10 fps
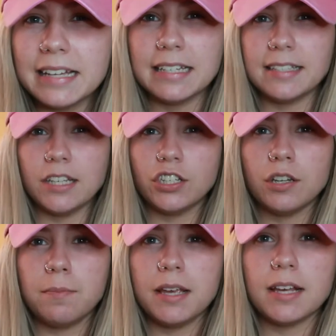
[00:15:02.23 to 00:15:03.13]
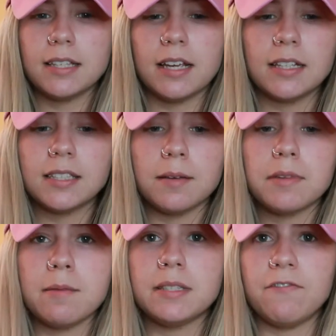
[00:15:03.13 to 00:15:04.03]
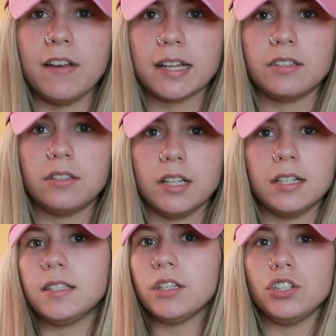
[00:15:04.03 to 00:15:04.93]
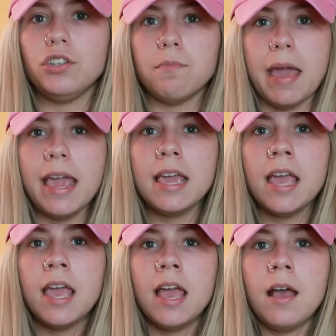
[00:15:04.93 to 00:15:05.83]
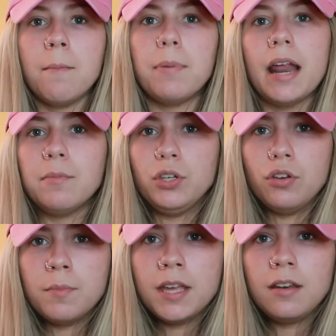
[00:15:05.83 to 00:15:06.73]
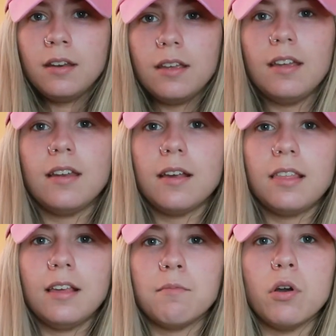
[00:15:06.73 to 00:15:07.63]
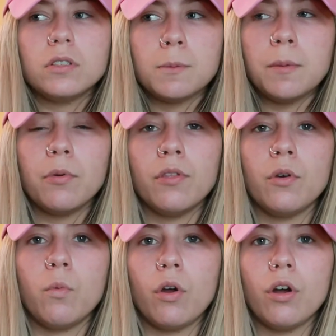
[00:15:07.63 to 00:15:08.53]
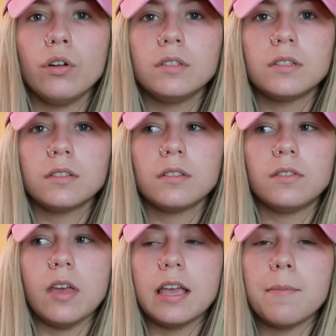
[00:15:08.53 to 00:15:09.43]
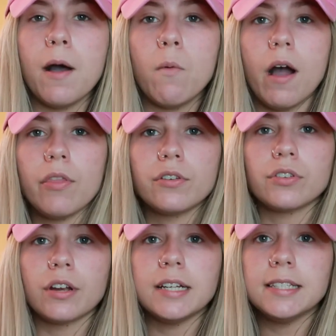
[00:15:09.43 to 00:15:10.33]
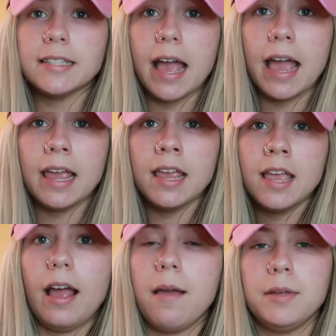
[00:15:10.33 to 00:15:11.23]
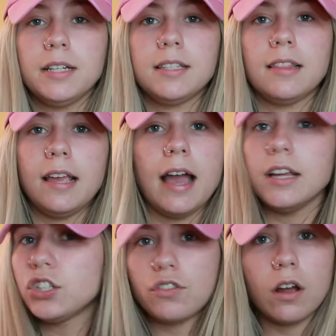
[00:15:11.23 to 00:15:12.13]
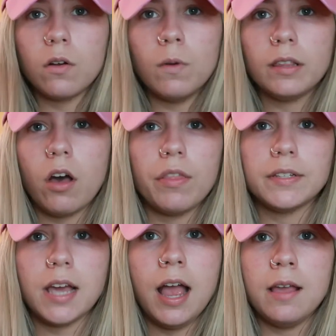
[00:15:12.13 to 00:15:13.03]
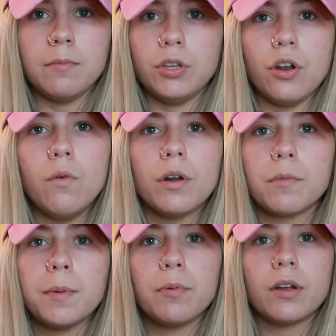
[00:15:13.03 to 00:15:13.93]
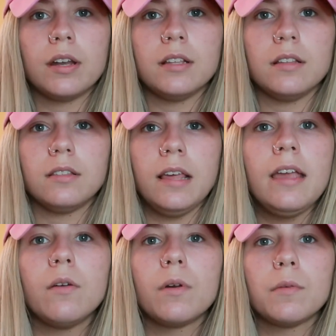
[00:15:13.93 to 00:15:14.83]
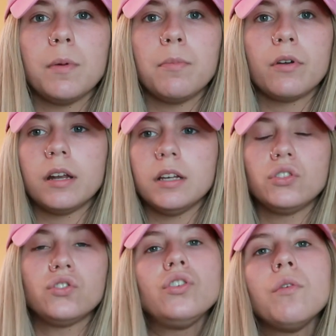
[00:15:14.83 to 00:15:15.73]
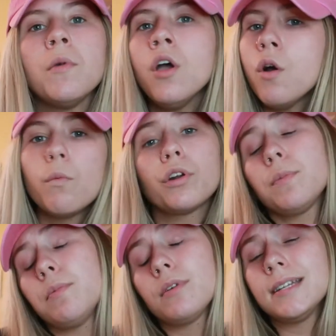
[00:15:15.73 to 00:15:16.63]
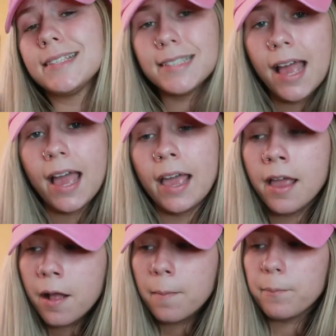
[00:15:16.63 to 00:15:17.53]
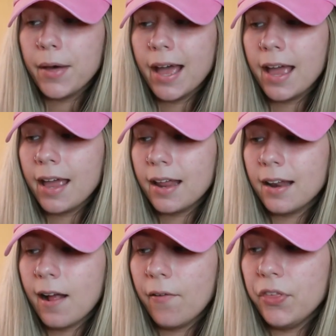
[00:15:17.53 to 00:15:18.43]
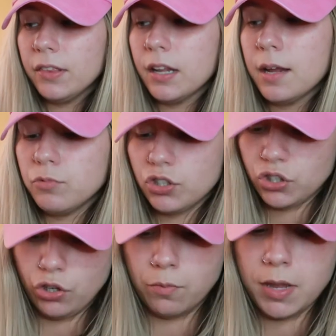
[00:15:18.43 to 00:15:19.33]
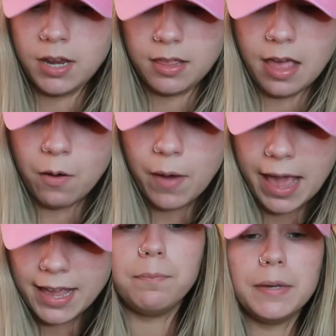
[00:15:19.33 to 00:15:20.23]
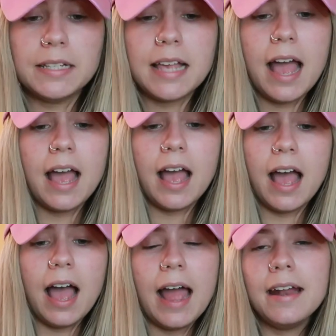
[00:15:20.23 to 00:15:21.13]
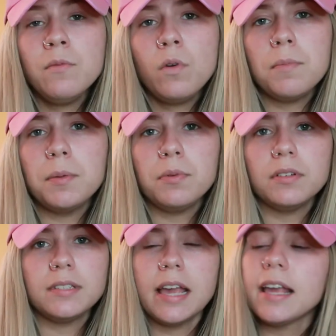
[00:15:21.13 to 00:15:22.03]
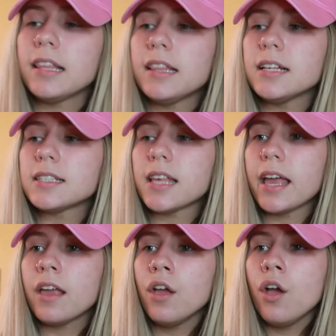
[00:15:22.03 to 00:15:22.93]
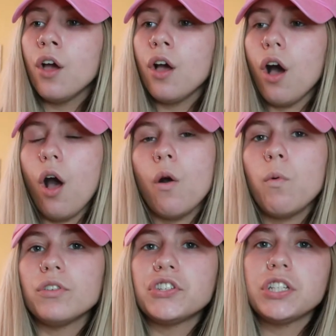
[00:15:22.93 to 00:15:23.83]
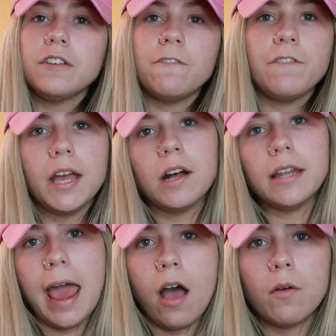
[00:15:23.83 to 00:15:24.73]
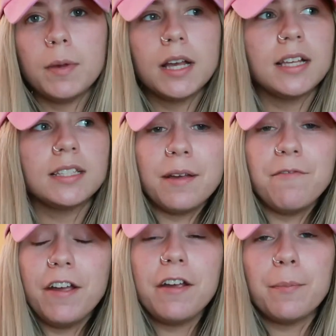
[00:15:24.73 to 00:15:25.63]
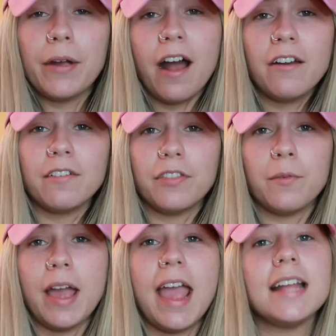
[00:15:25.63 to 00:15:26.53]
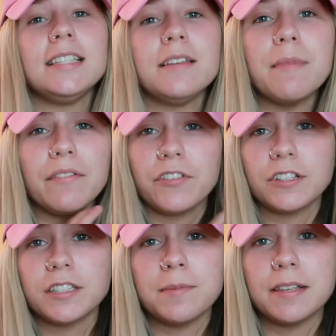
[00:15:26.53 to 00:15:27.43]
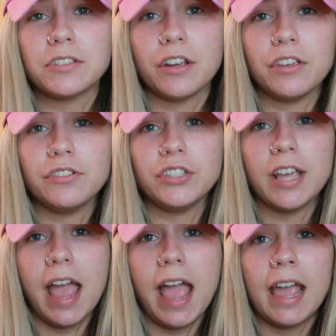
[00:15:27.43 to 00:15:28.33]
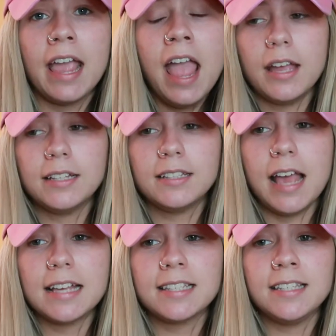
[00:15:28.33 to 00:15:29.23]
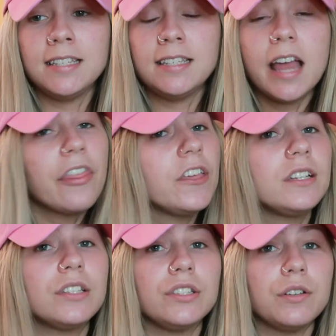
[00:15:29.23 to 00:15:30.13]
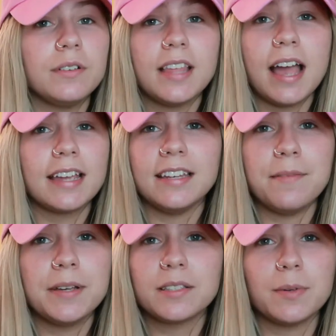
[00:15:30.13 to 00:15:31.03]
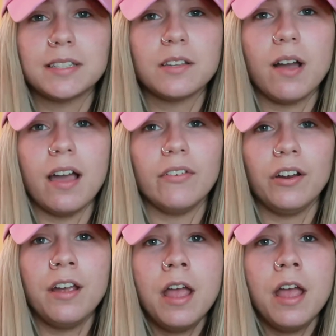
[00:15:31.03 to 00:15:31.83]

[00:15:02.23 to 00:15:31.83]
a decision, because it can sometimes affect the decision you make. But I'm human, and I think most people in the world think about what others are going to say. I mean, it's a thing I struggle with all the time. You know, what are people going to think? What are people going to assume? What are people going to say? But I think that I'm just human in that way, because I didn't want people saying things like, oh, well, she failed out, because I'm very proud of the way I did my first semester at UGA. It has nothing to do with academics whatsoever,